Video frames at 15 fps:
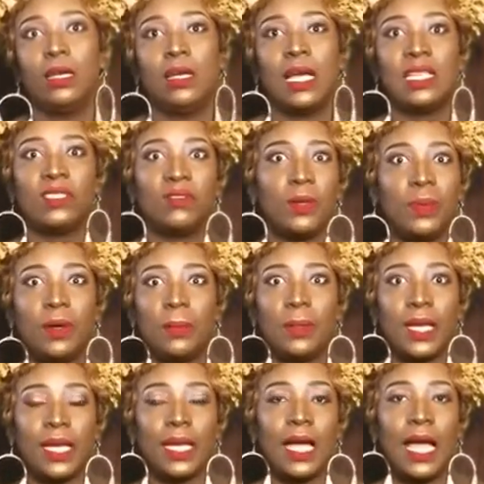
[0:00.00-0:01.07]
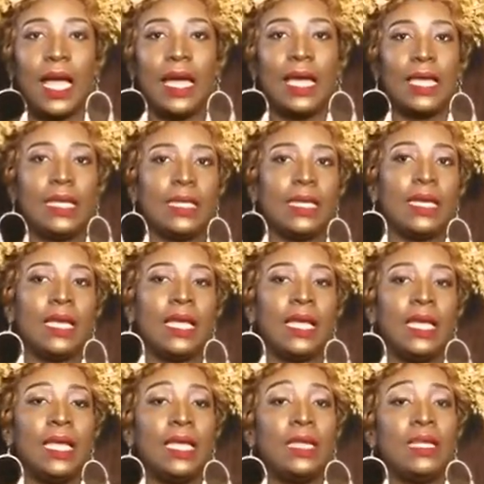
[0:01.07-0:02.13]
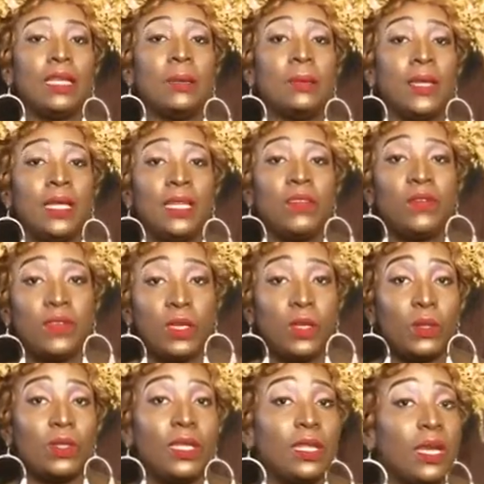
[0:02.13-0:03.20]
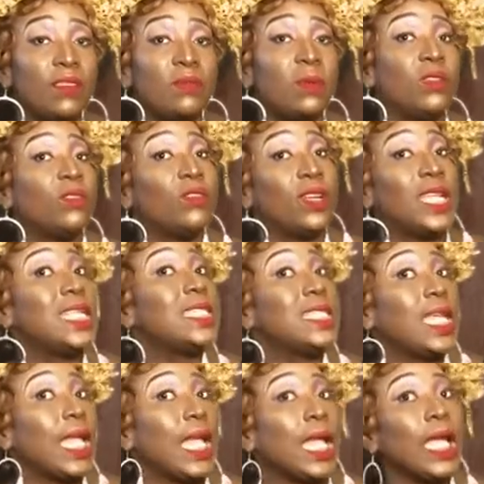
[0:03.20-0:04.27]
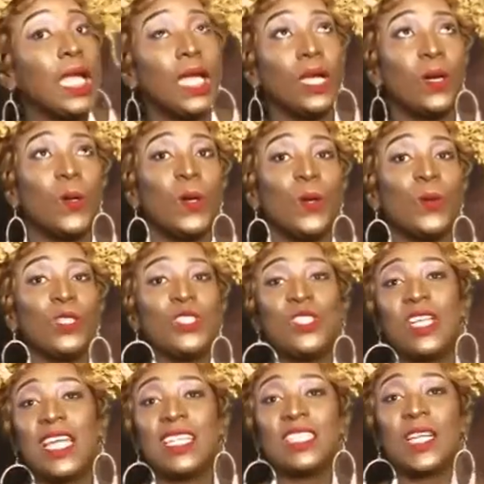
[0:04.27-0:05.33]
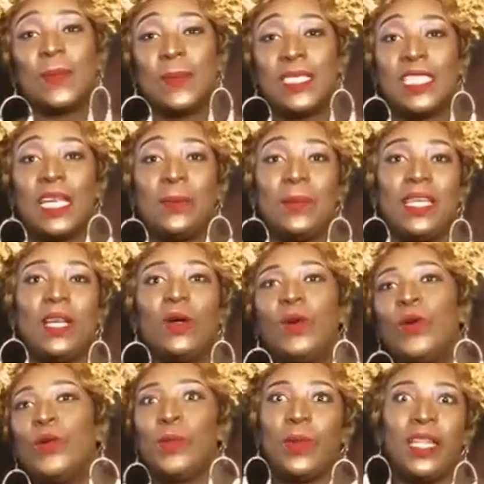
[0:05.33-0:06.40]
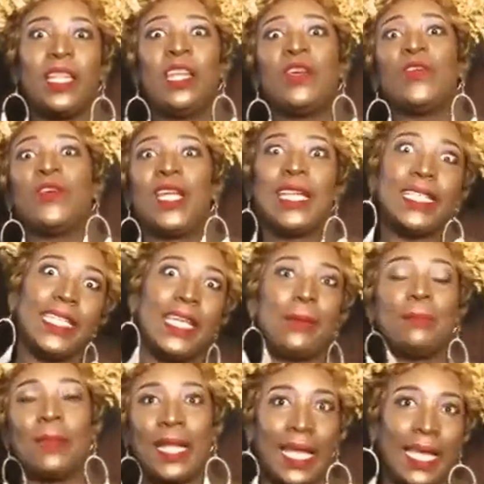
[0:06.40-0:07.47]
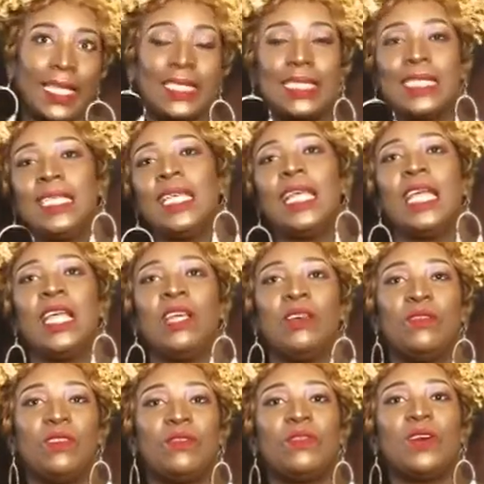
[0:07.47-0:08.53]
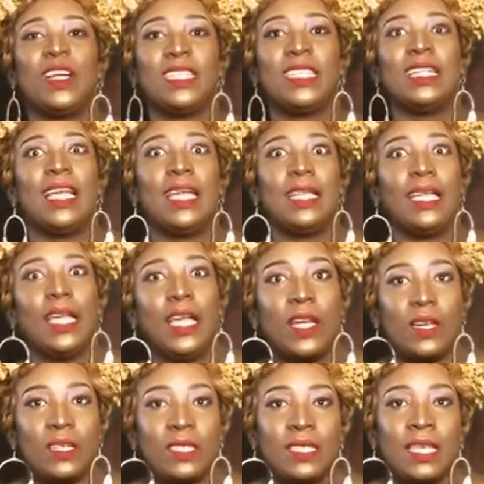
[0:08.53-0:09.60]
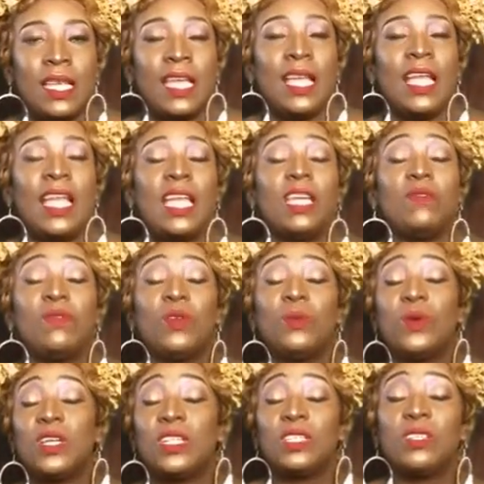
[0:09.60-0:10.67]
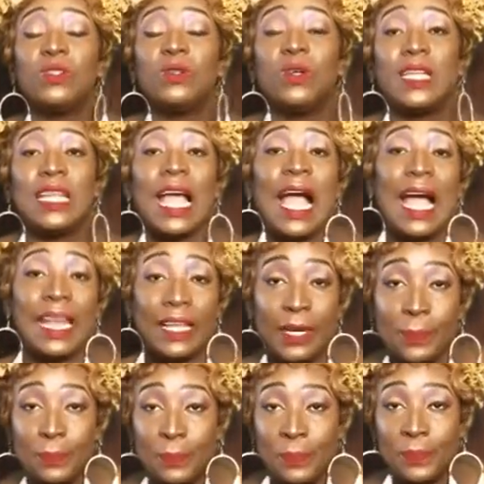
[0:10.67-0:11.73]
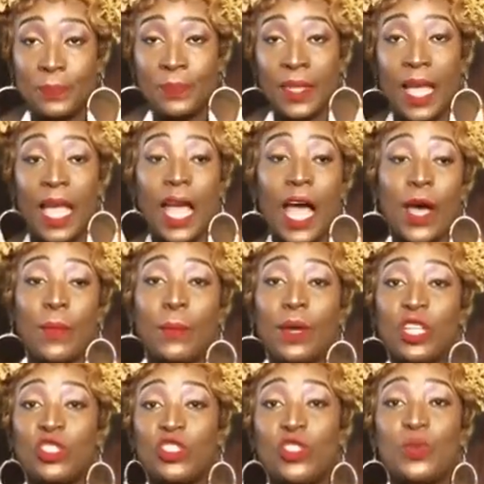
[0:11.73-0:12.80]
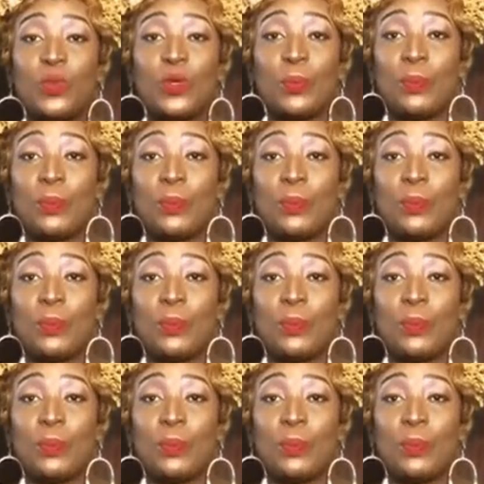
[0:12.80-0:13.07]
as a republic, and there are many of you that have been renting. Or what you guys come and tell me, oh, we've been in a renting place for 49 years. If you were to go and add up how much you were